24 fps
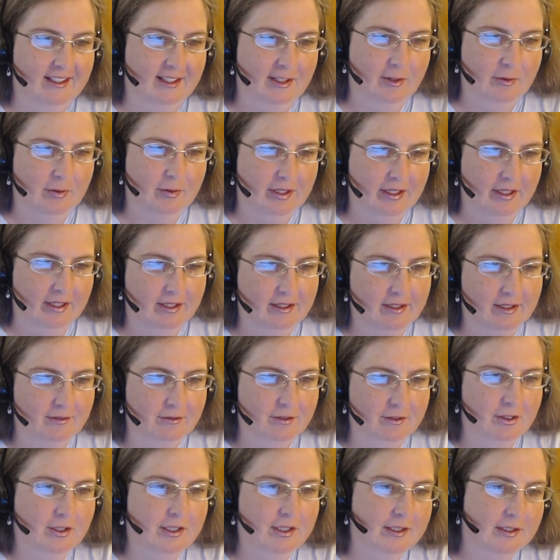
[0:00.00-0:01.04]
Anyway,
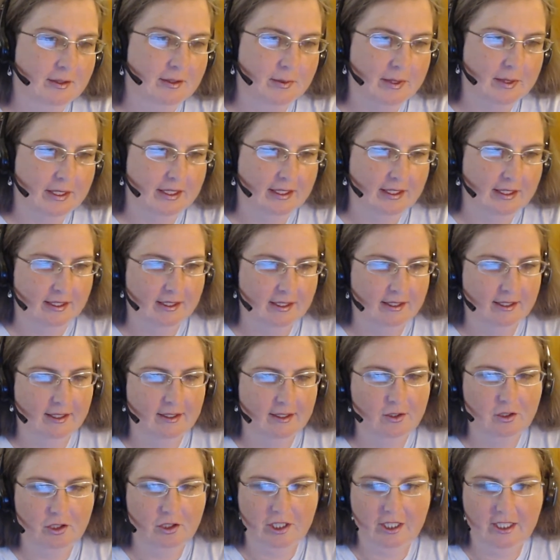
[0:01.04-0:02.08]
very sweet, kind
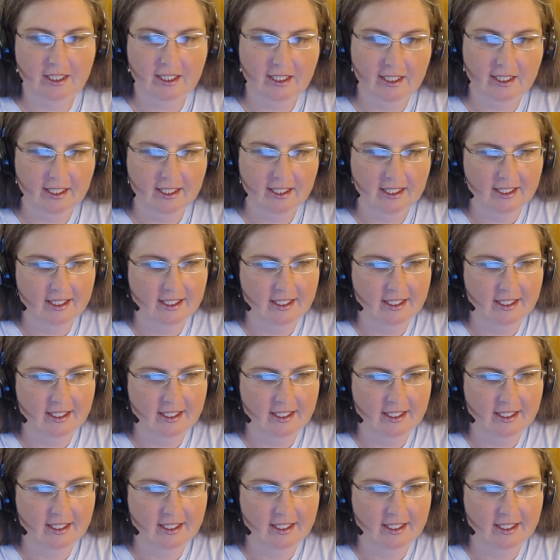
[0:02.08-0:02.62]
energy.